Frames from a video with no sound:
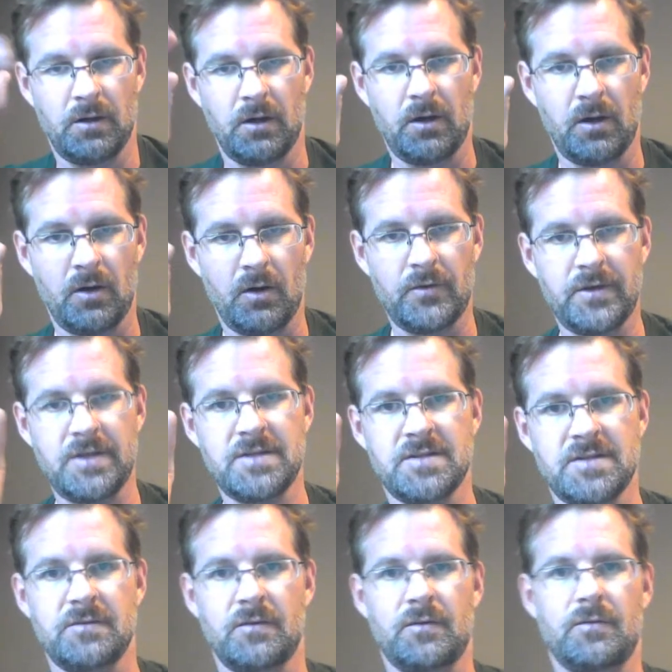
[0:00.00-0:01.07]
all
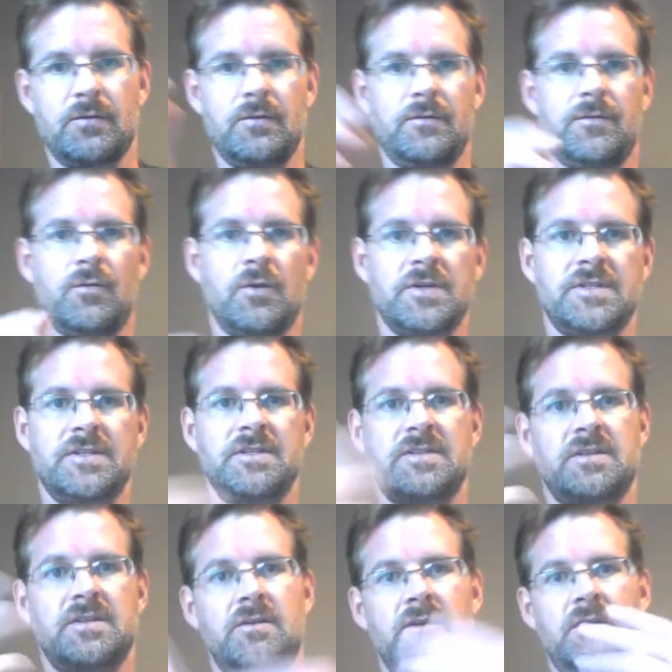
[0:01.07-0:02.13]
these through
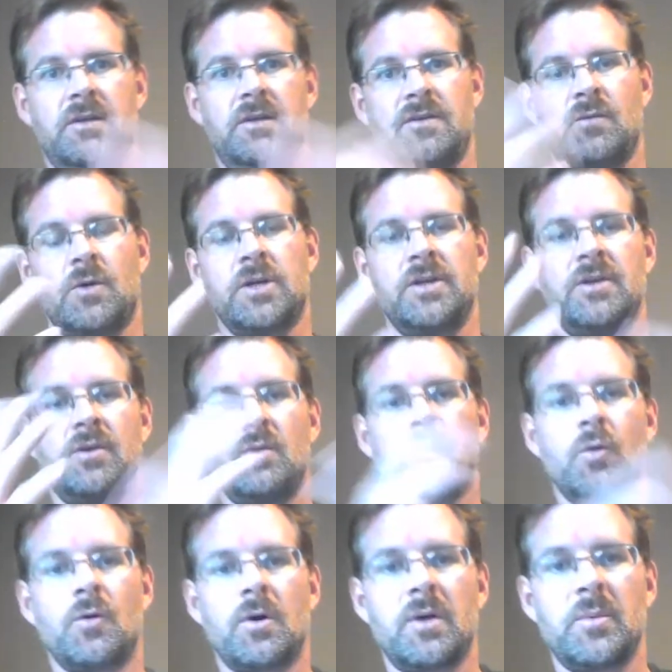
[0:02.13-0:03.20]
forces, if you want to know
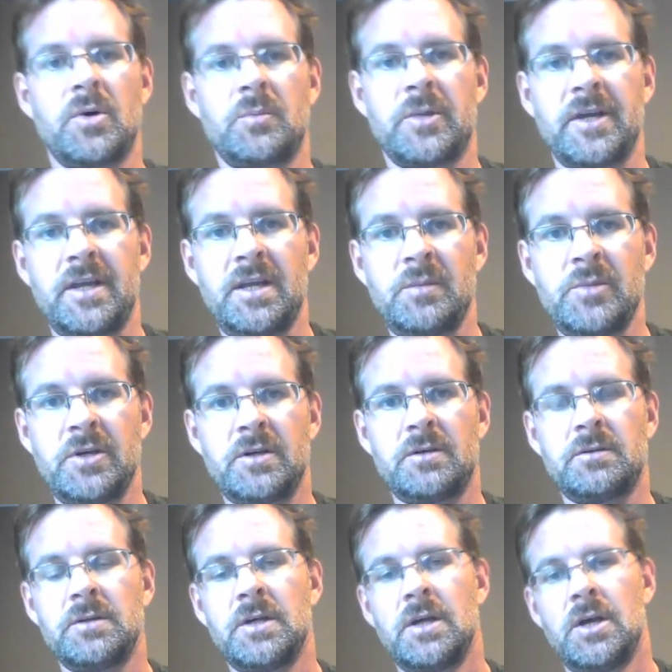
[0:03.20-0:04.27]
more about my
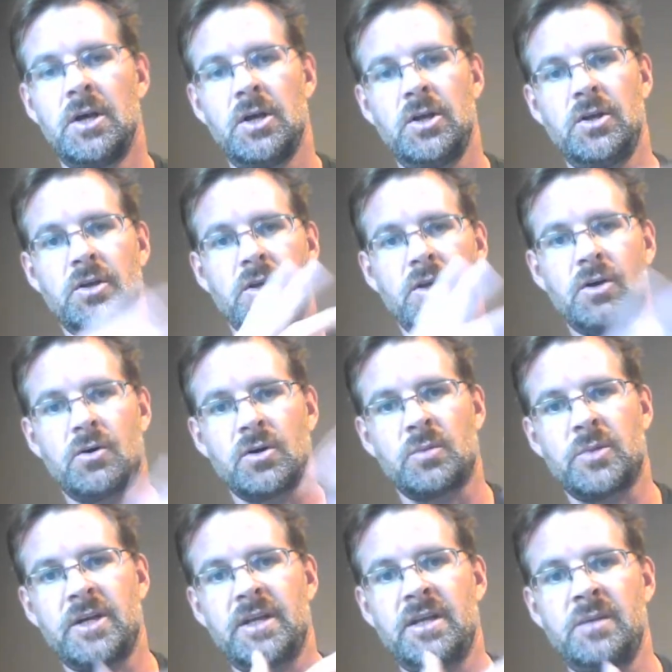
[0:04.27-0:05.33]
email, you can go to
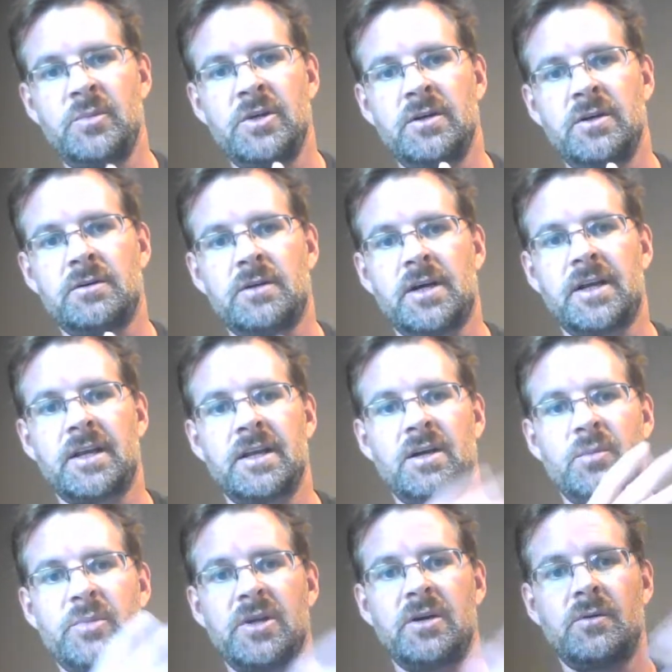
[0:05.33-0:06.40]
my email. I can
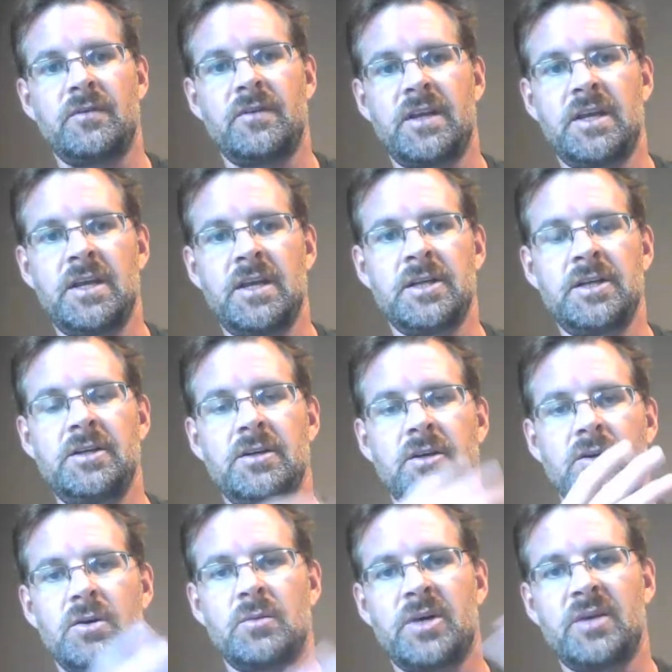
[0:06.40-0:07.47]
help you with the healing. You can
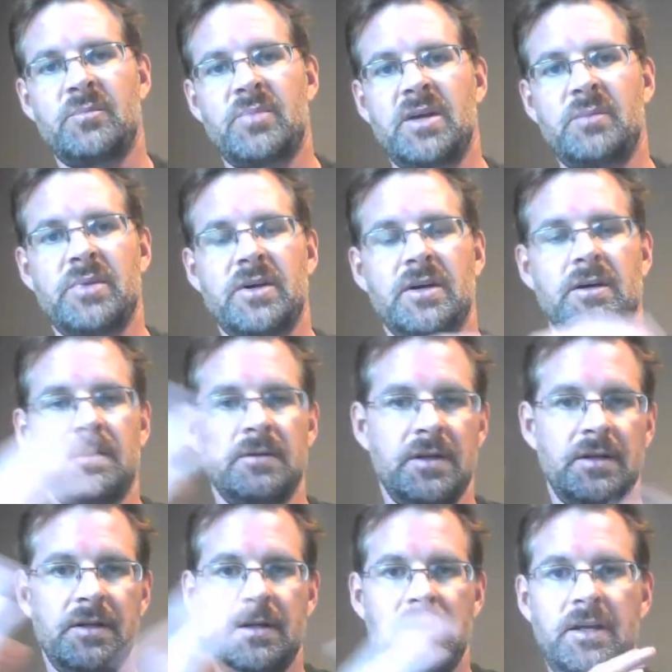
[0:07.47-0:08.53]
go to my PayPal.
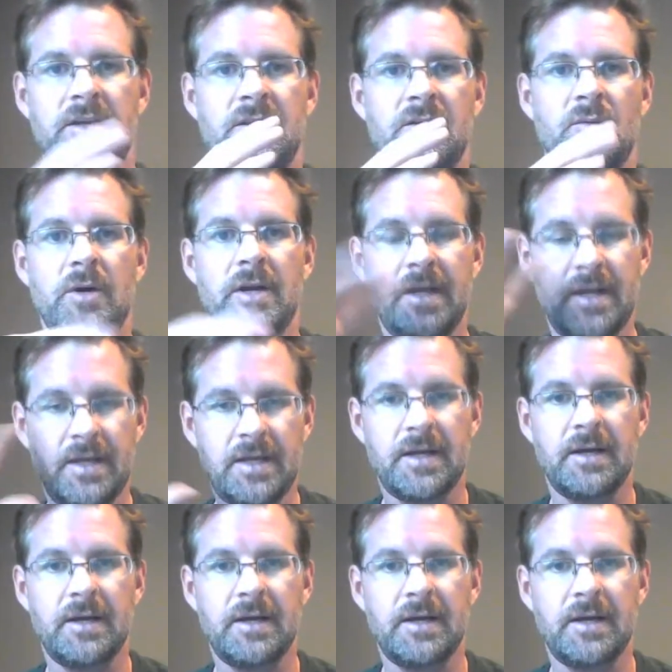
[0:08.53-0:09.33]
Either way,